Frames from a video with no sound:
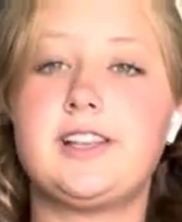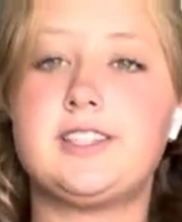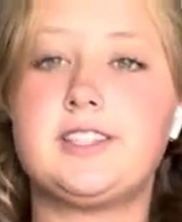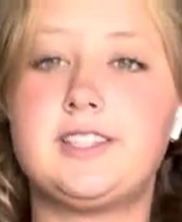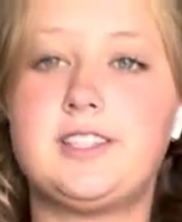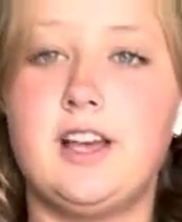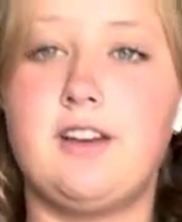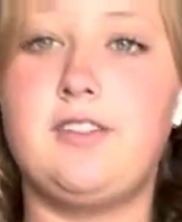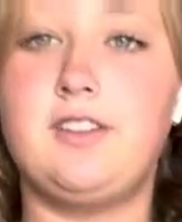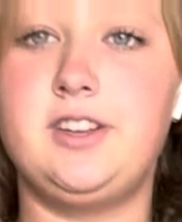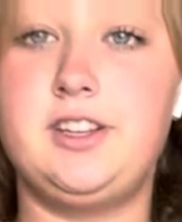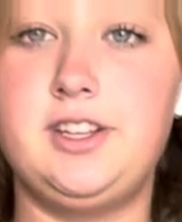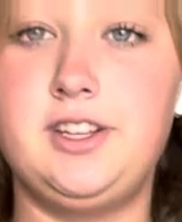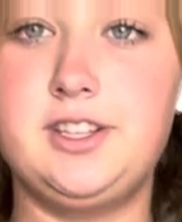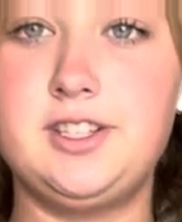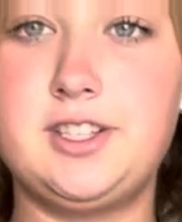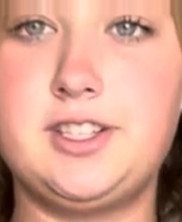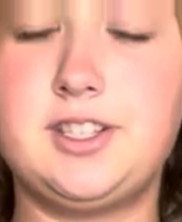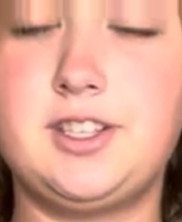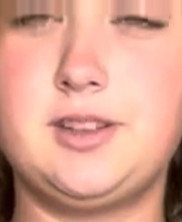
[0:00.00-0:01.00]

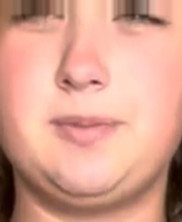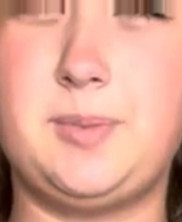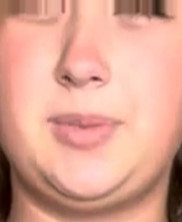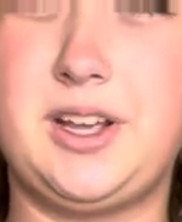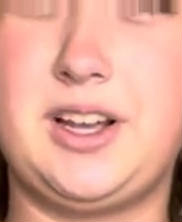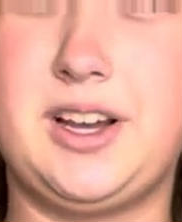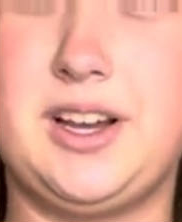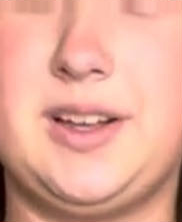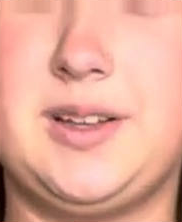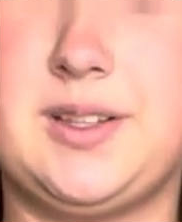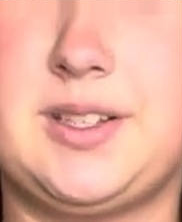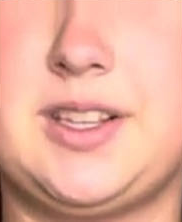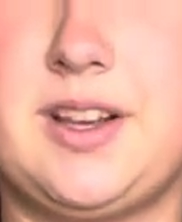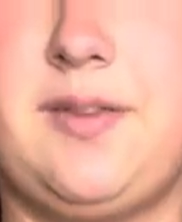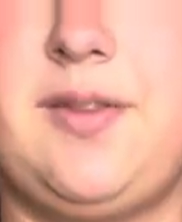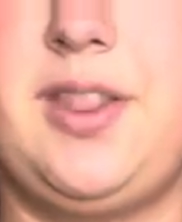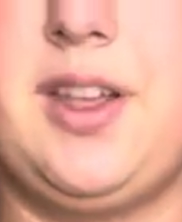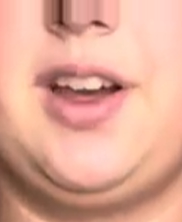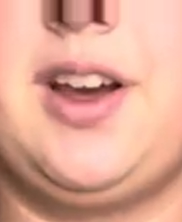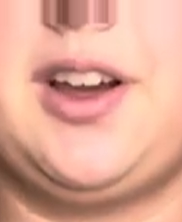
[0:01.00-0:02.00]
70s because
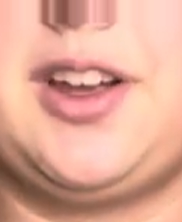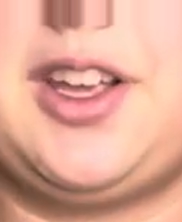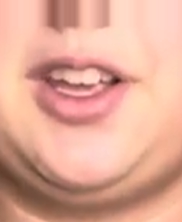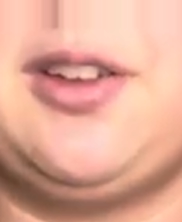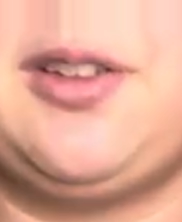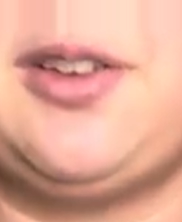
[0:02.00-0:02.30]
of the cute